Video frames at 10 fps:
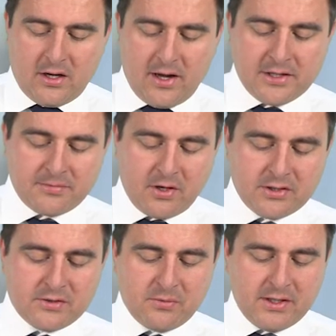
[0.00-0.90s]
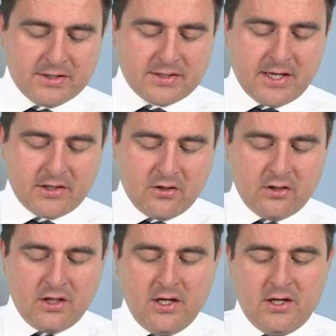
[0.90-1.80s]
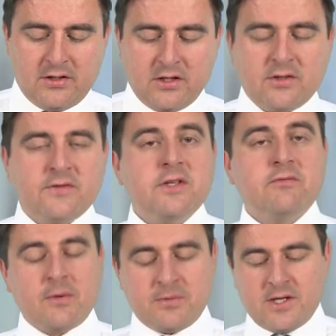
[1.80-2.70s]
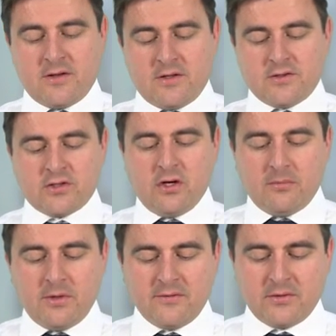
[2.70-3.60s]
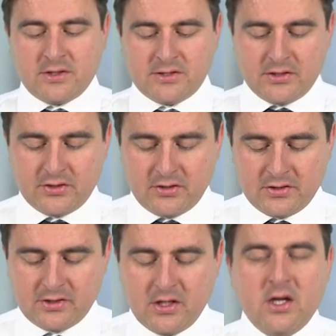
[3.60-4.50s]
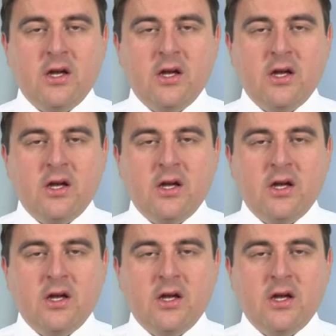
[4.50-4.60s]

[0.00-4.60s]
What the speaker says: enterprise is willing to take on. Does obviously represent those top level decisions